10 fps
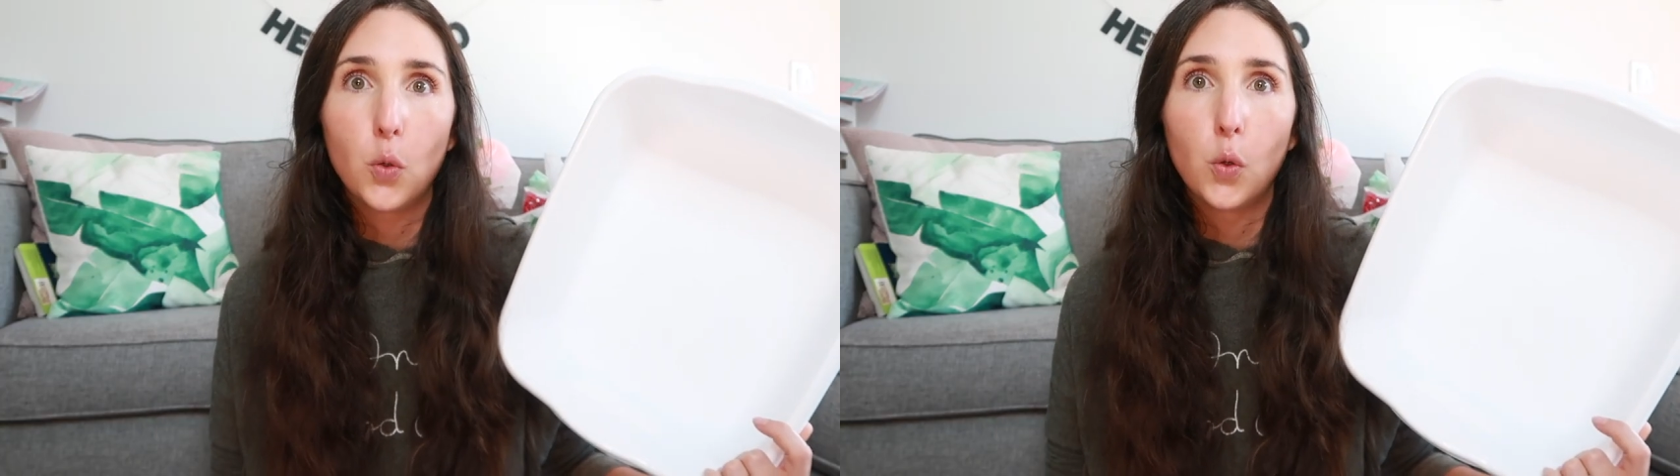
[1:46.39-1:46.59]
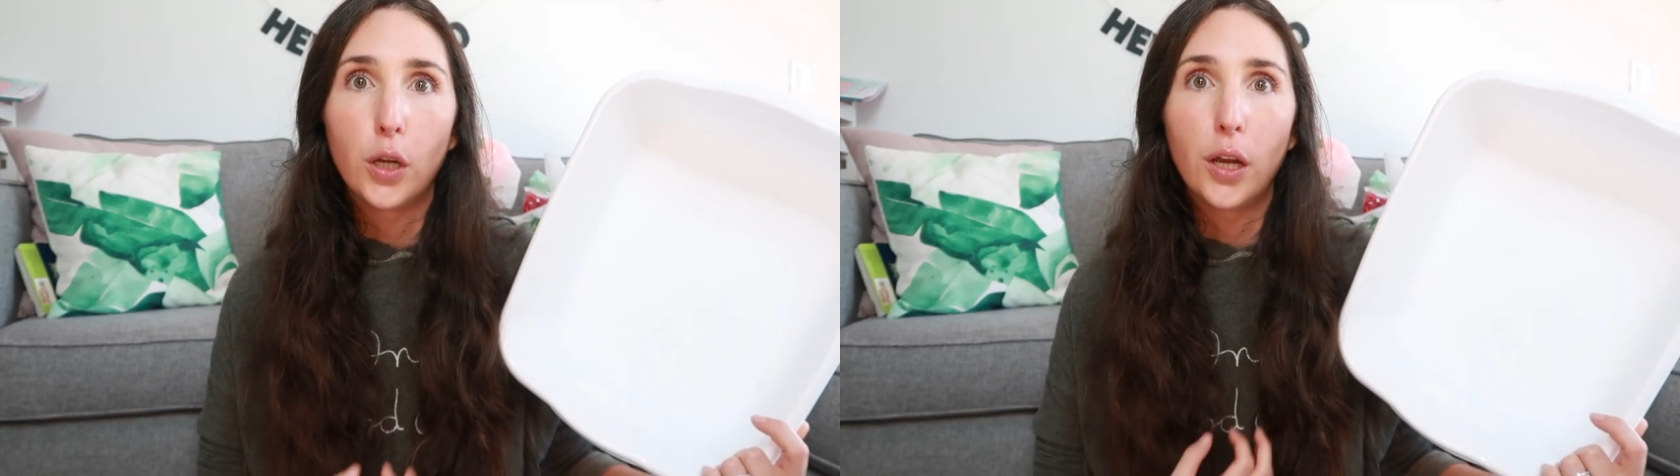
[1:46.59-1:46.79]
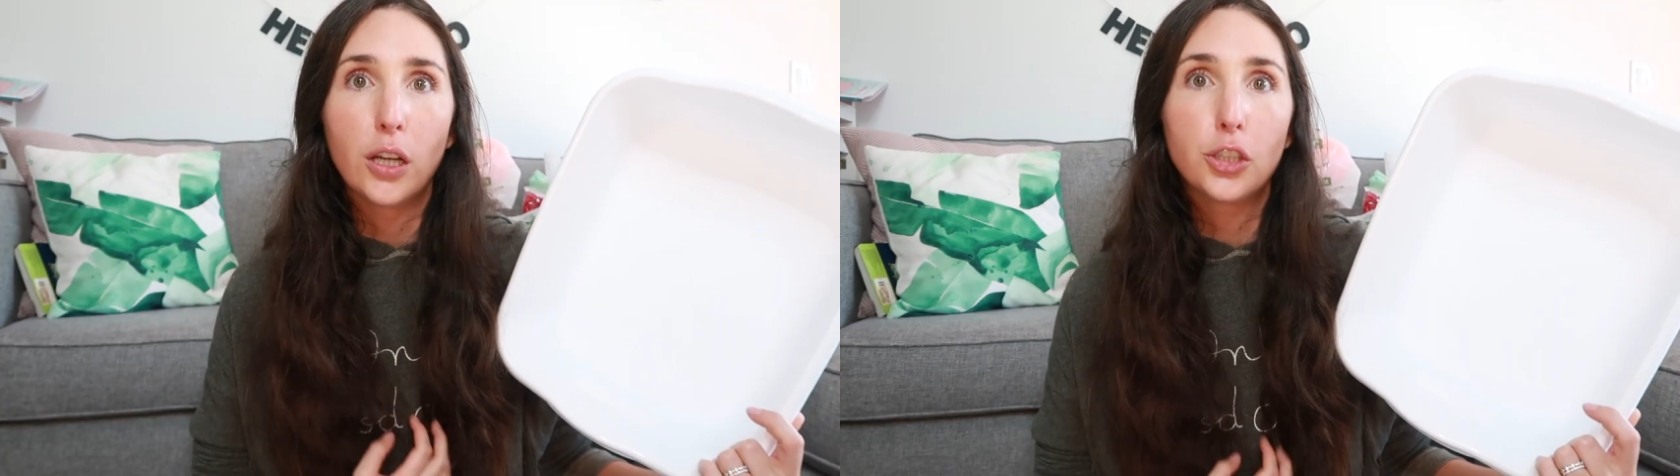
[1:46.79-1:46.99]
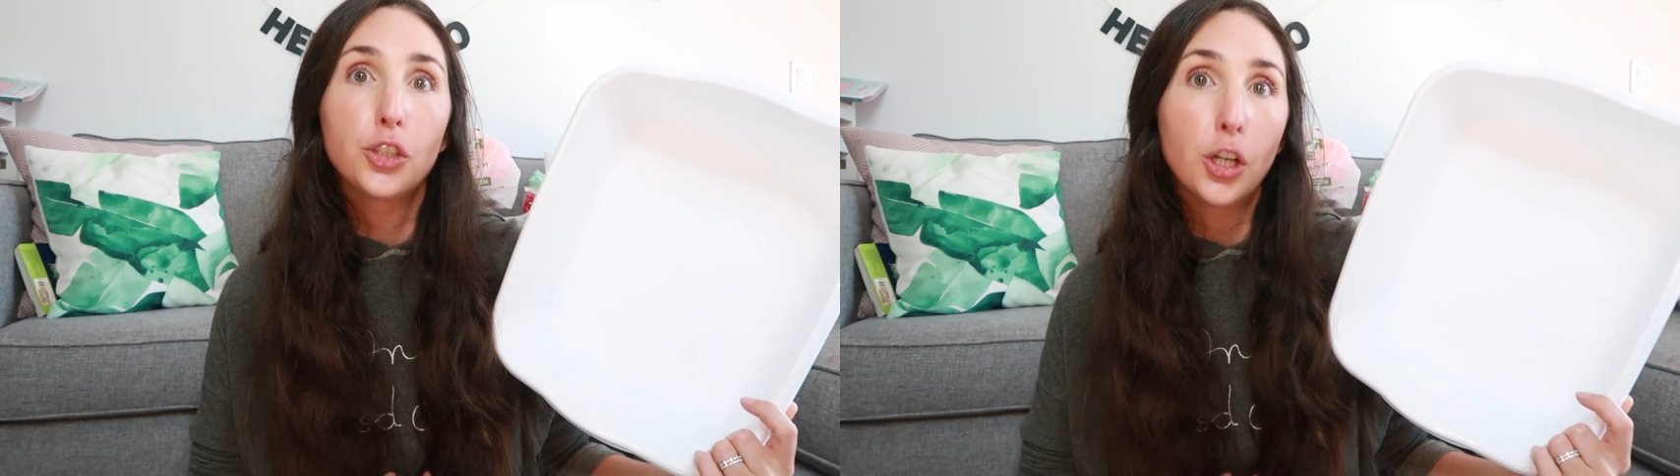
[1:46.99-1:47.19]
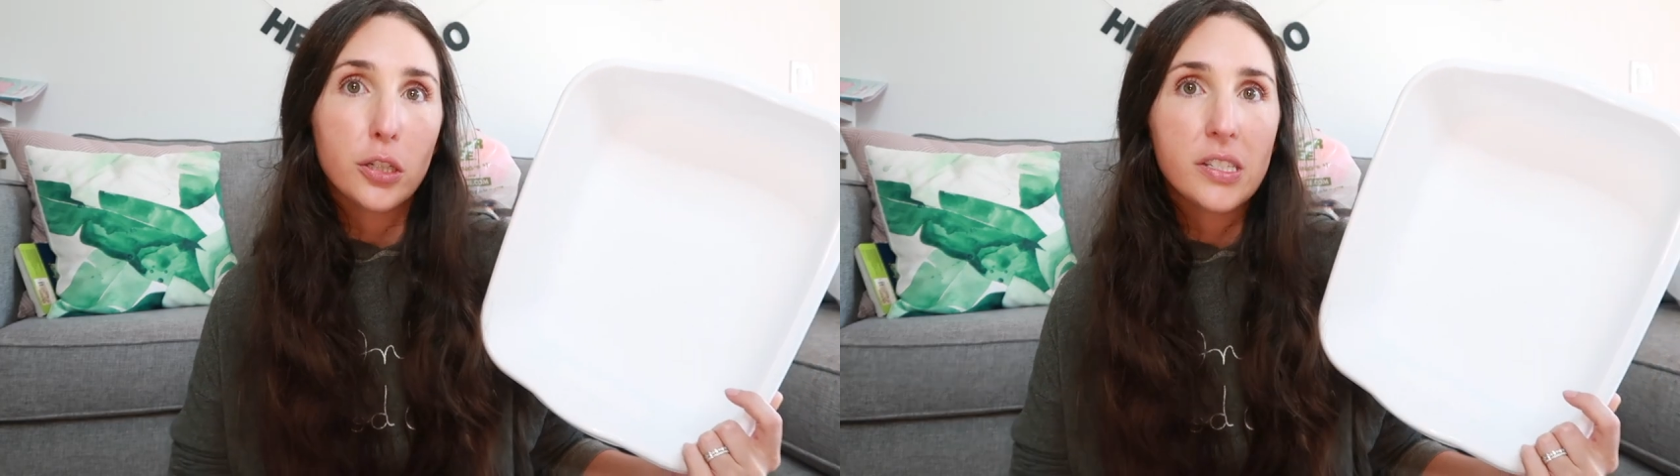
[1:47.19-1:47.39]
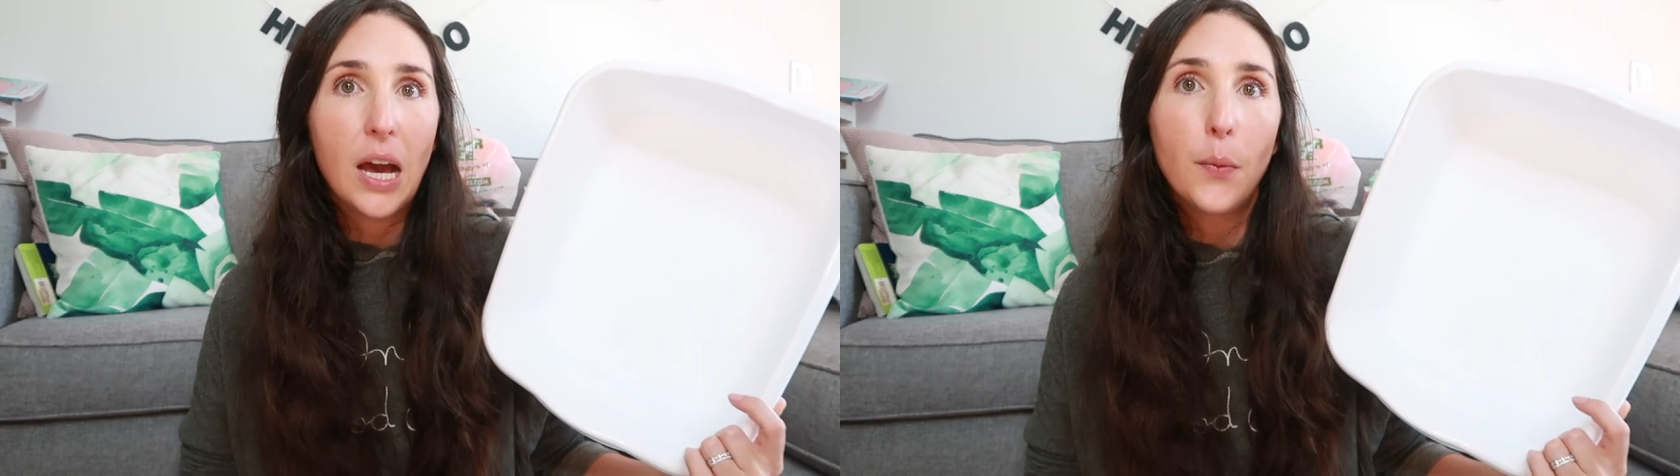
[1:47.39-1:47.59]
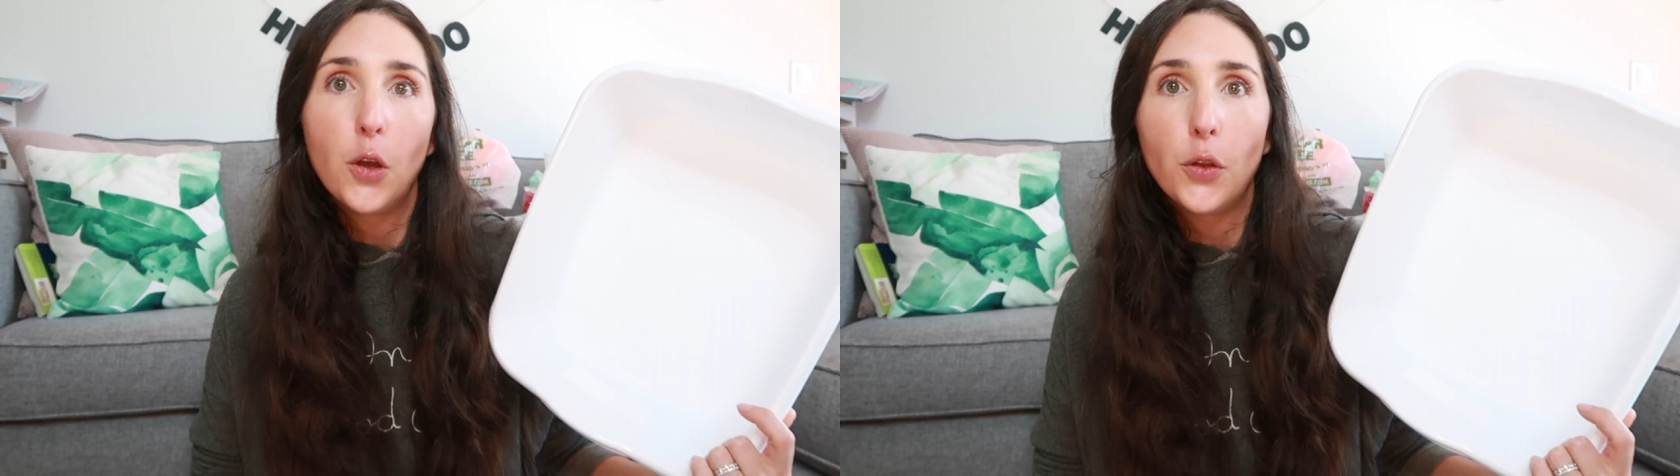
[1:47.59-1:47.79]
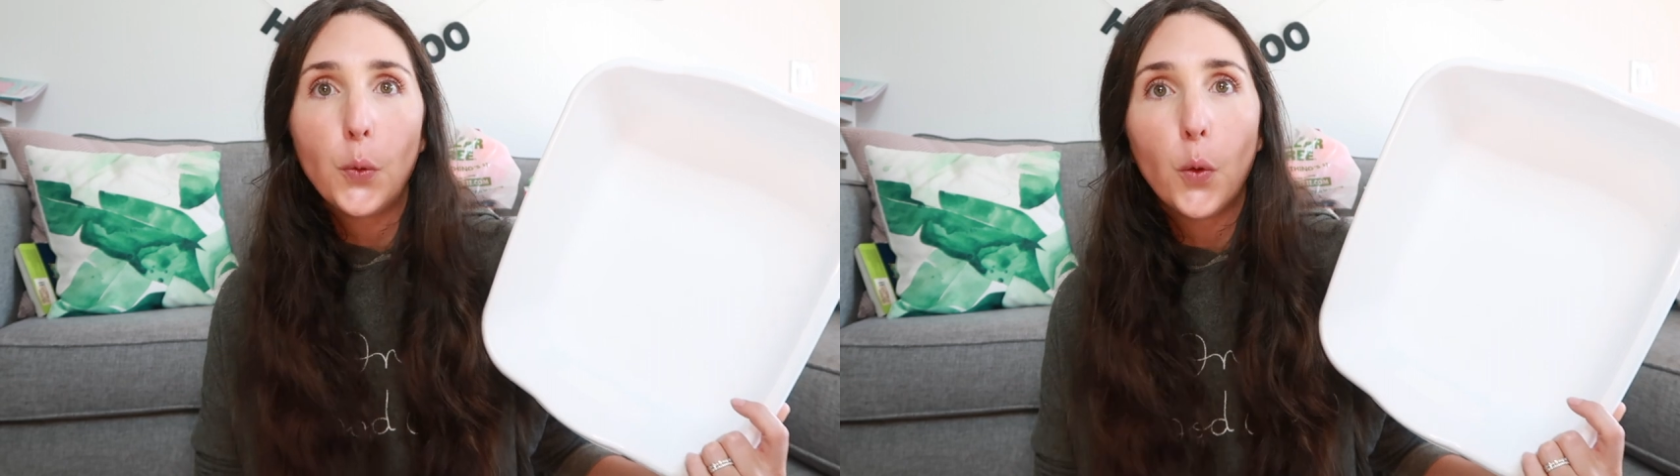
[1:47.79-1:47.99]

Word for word: or shirts that we only